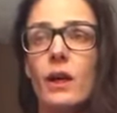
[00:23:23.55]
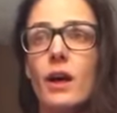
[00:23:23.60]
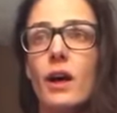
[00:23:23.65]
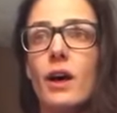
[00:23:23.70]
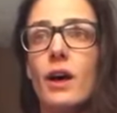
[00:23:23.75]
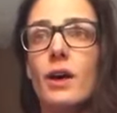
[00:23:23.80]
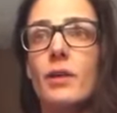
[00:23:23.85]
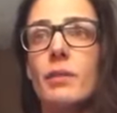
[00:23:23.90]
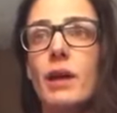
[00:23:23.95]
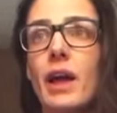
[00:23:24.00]

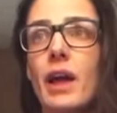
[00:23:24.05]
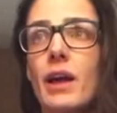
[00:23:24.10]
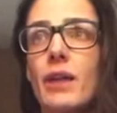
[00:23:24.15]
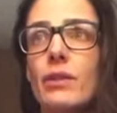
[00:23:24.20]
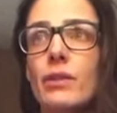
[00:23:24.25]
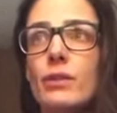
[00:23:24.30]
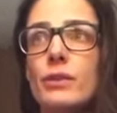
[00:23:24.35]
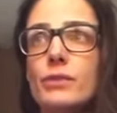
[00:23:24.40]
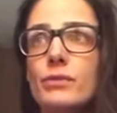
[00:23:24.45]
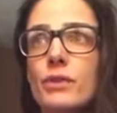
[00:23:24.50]

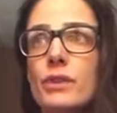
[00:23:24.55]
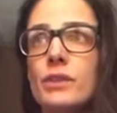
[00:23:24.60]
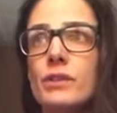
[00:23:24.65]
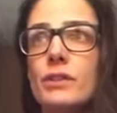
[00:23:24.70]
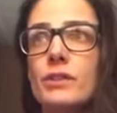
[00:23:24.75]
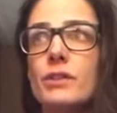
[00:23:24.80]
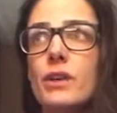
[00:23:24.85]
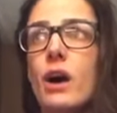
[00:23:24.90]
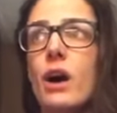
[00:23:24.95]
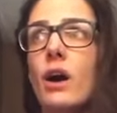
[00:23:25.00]
And those
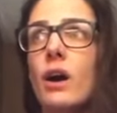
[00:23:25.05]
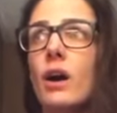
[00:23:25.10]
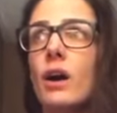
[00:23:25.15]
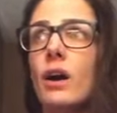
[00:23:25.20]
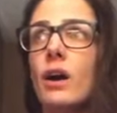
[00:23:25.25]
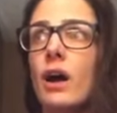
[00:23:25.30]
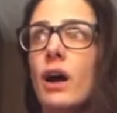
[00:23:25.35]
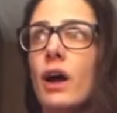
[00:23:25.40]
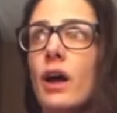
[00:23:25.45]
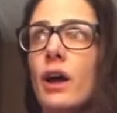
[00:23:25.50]
reasons
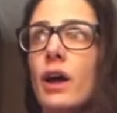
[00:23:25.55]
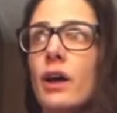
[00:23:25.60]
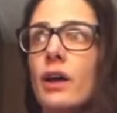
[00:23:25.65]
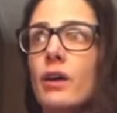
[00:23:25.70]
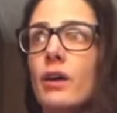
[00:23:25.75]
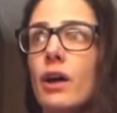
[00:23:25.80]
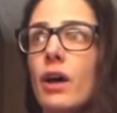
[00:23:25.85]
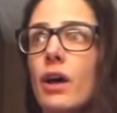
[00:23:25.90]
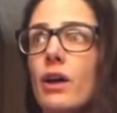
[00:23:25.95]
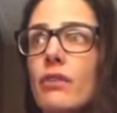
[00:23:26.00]

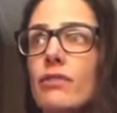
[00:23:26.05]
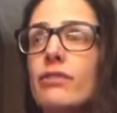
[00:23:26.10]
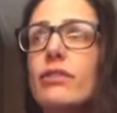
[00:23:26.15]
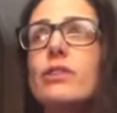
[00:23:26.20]
are,